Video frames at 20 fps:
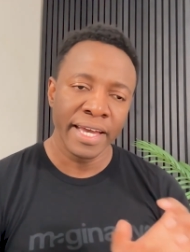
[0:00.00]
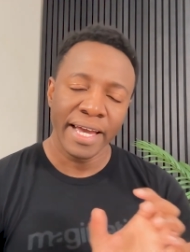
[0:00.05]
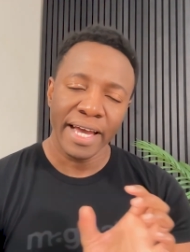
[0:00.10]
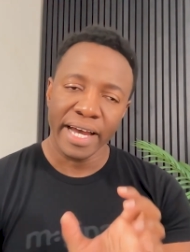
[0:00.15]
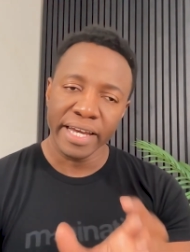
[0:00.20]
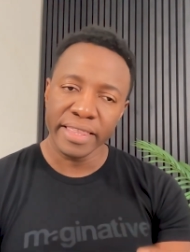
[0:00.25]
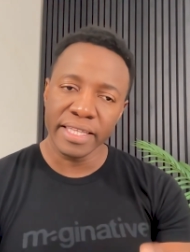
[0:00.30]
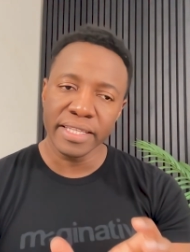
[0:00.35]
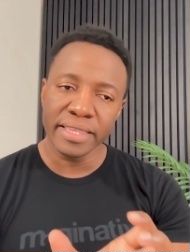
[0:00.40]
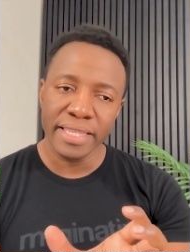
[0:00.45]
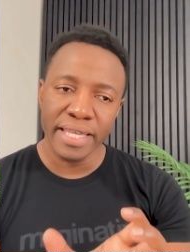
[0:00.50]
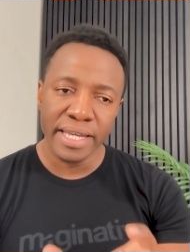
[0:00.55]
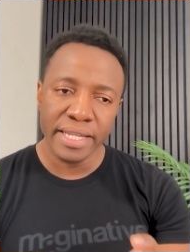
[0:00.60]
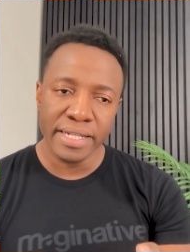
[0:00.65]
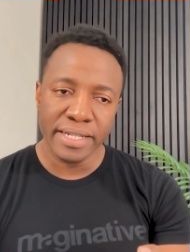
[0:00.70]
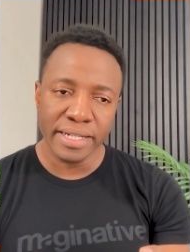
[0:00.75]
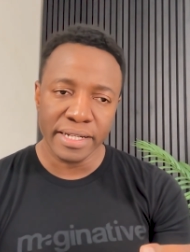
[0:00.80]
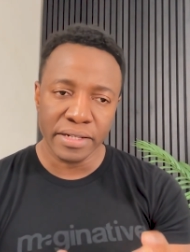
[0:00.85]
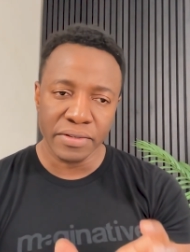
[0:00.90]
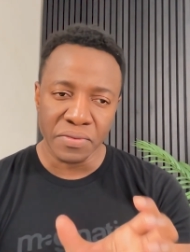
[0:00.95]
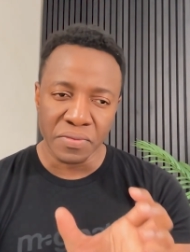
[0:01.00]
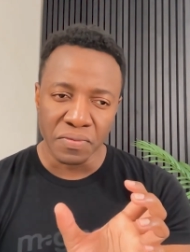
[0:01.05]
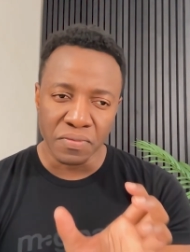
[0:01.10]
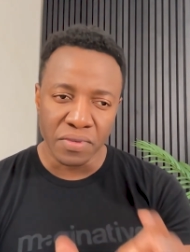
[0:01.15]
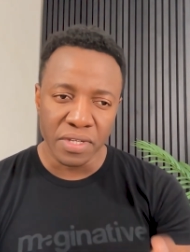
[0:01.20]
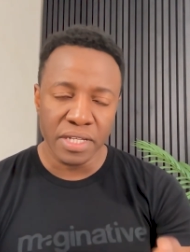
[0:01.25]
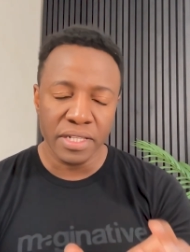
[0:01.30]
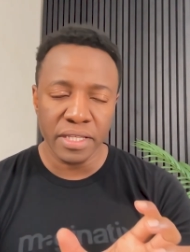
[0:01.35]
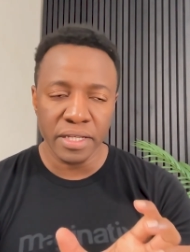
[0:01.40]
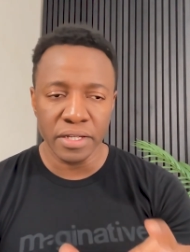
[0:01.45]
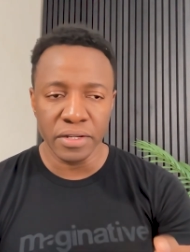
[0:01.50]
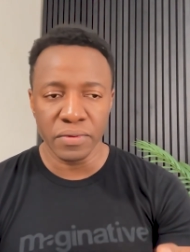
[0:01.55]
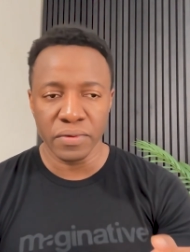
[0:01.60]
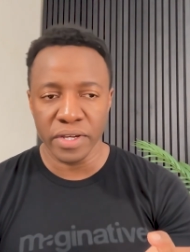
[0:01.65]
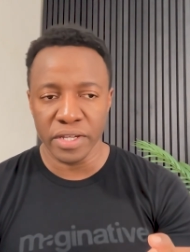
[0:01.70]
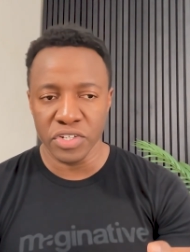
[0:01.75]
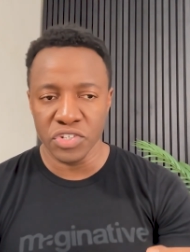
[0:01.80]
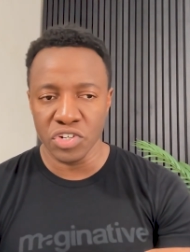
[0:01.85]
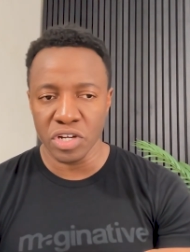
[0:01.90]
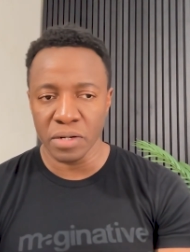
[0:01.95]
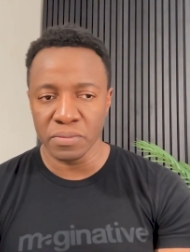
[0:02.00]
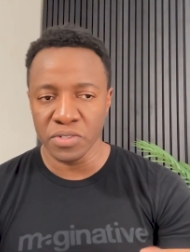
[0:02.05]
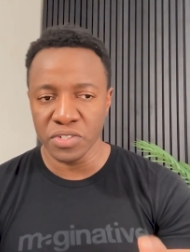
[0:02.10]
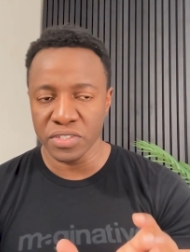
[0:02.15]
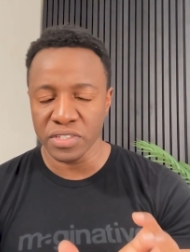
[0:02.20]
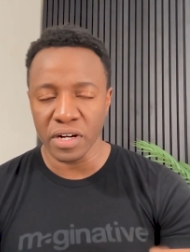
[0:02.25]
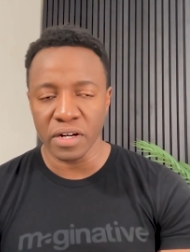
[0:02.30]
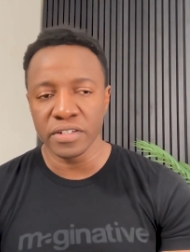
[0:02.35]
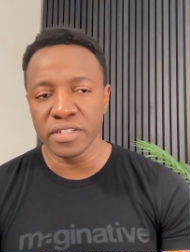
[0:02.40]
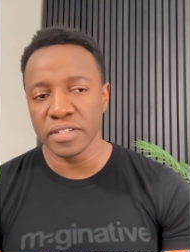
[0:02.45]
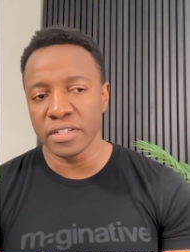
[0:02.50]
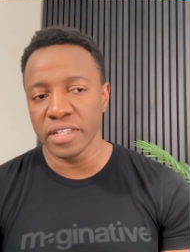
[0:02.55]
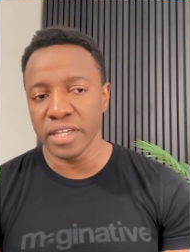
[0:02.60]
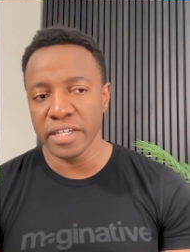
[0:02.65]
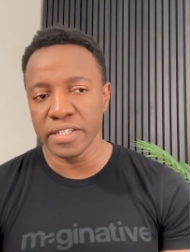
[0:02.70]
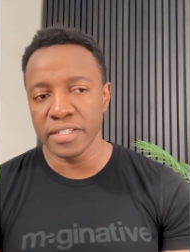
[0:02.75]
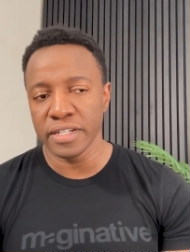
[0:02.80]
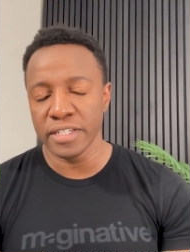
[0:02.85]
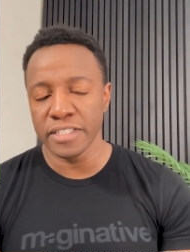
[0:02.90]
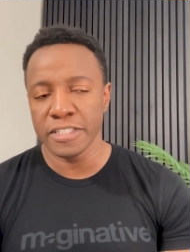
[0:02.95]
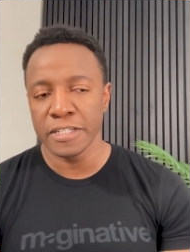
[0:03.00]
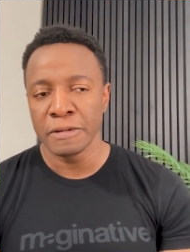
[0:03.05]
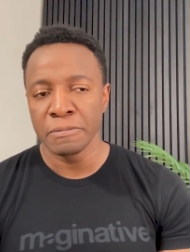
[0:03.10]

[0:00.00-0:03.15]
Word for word: I think they did a really great job just articulating it.